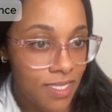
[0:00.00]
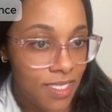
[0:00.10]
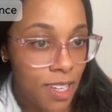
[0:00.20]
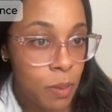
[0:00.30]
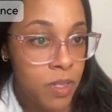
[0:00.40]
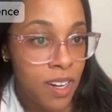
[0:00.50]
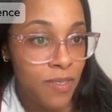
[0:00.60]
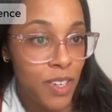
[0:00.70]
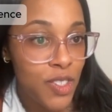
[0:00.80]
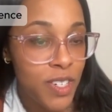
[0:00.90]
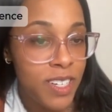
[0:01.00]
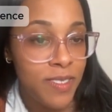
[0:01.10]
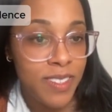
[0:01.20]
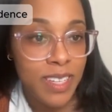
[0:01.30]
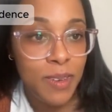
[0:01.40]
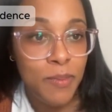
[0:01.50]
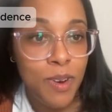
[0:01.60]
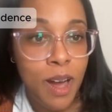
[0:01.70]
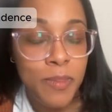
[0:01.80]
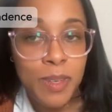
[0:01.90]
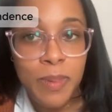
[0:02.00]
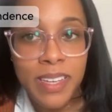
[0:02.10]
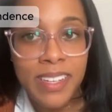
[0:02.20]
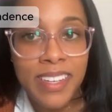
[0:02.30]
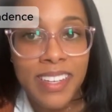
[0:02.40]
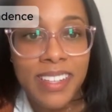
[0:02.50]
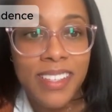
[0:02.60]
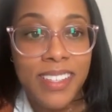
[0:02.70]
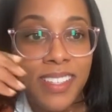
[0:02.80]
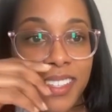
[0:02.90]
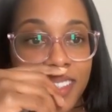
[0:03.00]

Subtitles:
observer drift and prompt dependence.